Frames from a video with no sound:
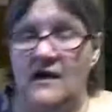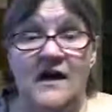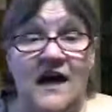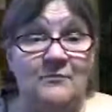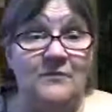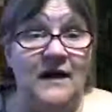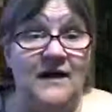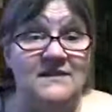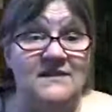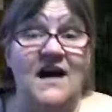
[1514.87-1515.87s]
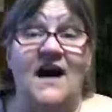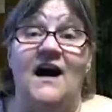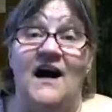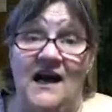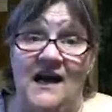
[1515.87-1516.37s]
God bless.
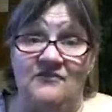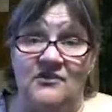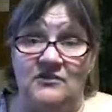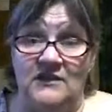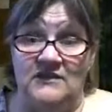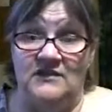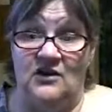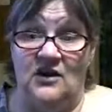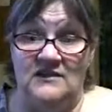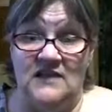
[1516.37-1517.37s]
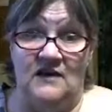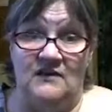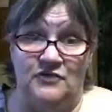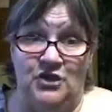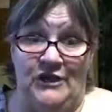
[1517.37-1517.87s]
I have to go let the dogs out
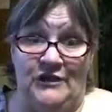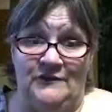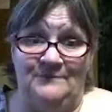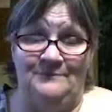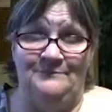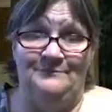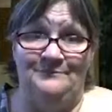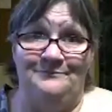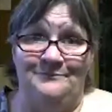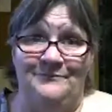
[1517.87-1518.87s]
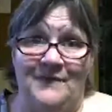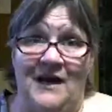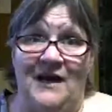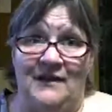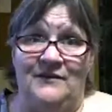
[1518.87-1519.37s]
of jail.
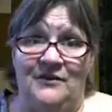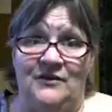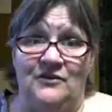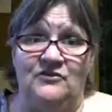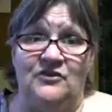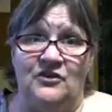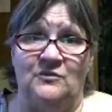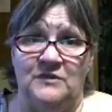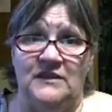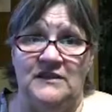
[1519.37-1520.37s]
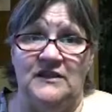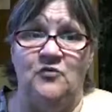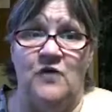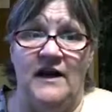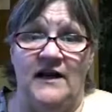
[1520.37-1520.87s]
They're completely
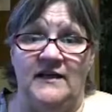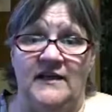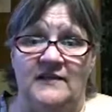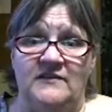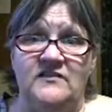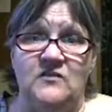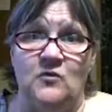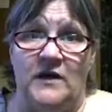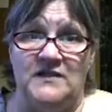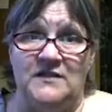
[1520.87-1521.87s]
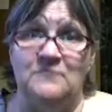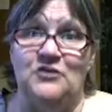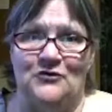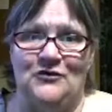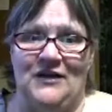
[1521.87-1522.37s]
quiet and quite
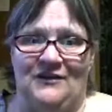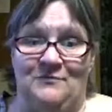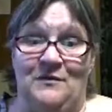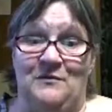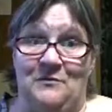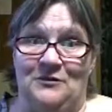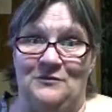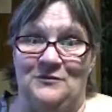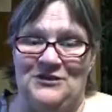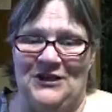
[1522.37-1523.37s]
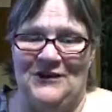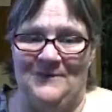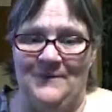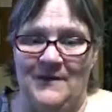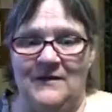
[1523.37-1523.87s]
subdued now that mommy put them in
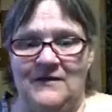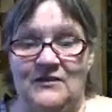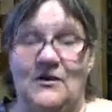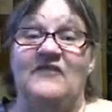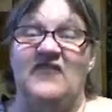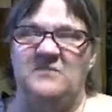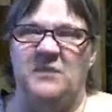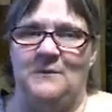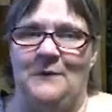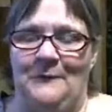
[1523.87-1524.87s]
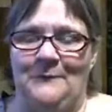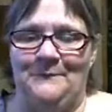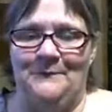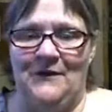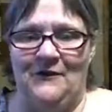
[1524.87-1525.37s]
jail. So I've got to put them out.
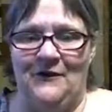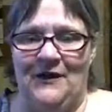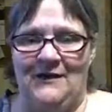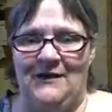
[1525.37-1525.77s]
All right.